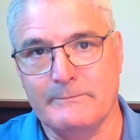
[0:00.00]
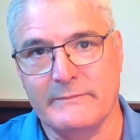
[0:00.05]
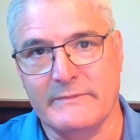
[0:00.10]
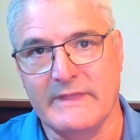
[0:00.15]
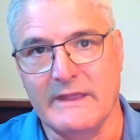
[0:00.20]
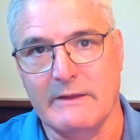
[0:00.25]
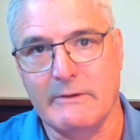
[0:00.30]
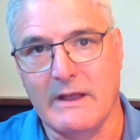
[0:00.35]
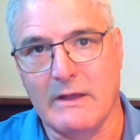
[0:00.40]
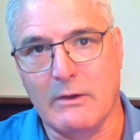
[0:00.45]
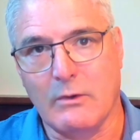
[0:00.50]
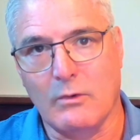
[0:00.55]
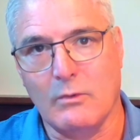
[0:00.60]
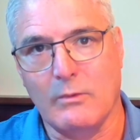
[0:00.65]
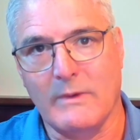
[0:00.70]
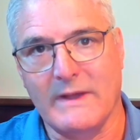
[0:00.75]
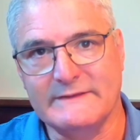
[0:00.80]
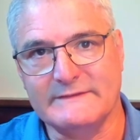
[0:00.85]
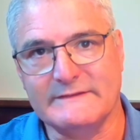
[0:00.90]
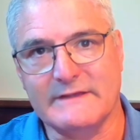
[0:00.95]
There are
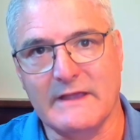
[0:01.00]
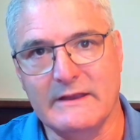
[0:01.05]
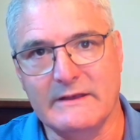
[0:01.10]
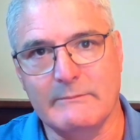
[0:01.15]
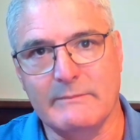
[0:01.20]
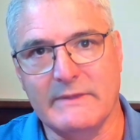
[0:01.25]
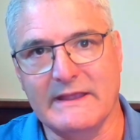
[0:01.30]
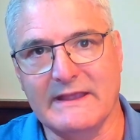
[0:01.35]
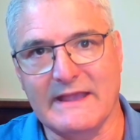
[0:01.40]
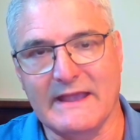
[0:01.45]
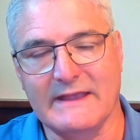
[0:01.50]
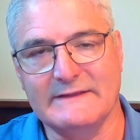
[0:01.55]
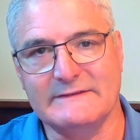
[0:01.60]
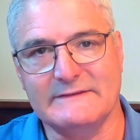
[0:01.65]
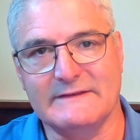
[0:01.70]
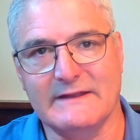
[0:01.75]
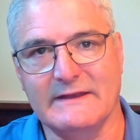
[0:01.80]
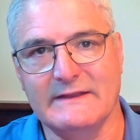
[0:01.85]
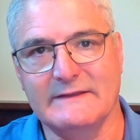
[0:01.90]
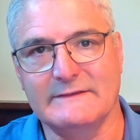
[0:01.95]
always going to be case
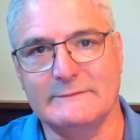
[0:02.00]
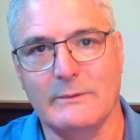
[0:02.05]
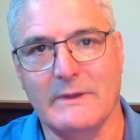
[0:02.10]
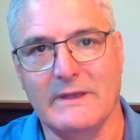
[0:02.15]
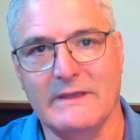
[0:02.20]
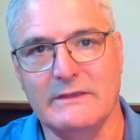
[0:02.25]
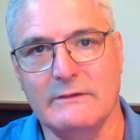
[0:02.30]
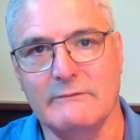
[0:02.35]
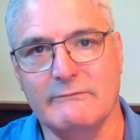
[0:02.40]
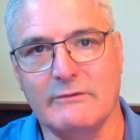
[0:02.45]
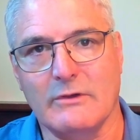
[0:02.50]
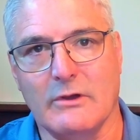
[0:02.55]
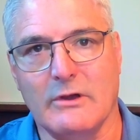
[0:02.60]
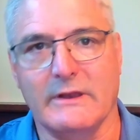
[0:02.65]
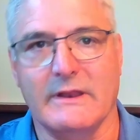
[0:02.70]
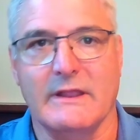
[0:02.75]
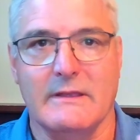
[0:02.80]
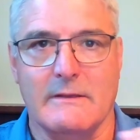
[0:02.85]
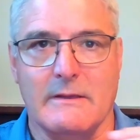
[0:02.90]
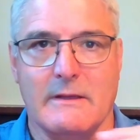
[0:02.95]
studies where you've
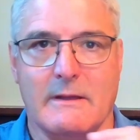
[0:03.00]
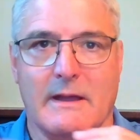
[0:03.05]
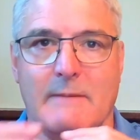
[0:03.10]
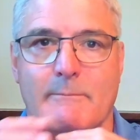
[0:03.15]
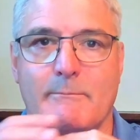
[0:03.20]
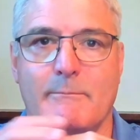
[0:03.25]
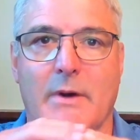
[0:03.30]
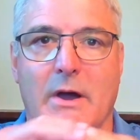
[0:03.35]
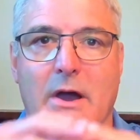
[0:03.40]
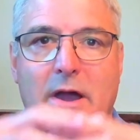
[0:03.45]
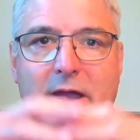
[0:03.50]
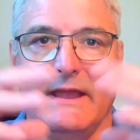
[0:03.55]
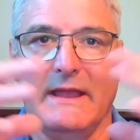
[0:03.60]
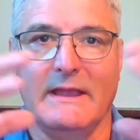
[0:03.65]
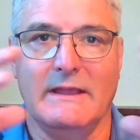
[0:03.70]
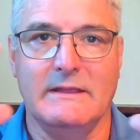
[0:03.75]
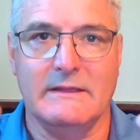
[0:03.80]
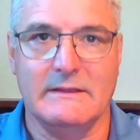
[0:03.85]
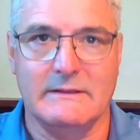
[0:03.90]
got a buying